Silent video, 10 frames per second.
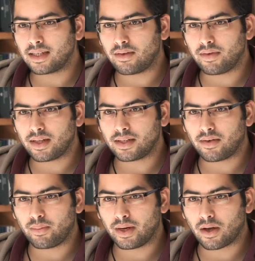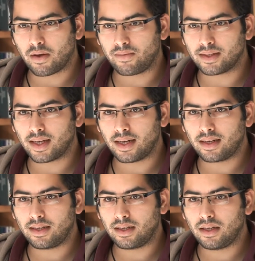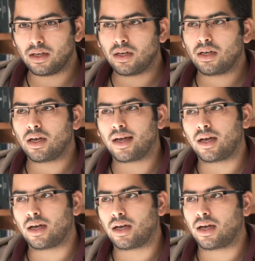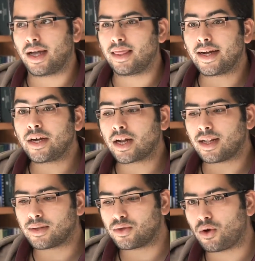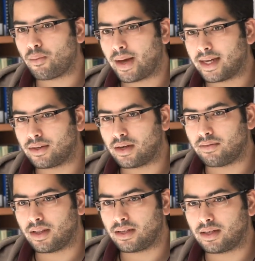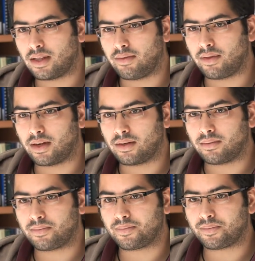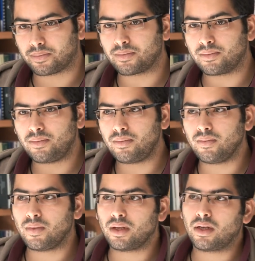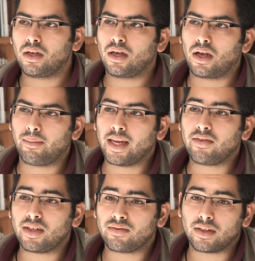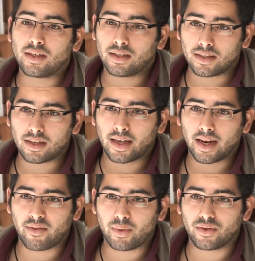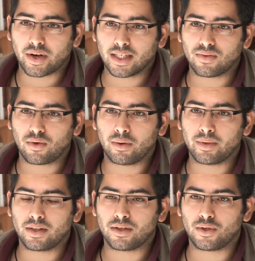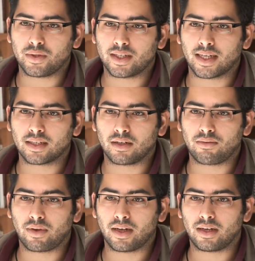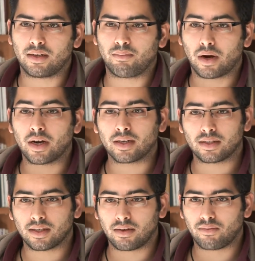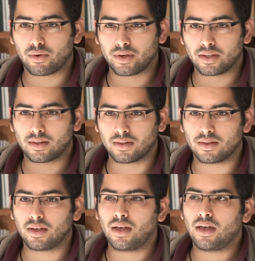in the village have been confiscated, and they're not allowed to go back to their village and live there. Many of these villages, again, have been transformed into Jewish National Fund parks and forests.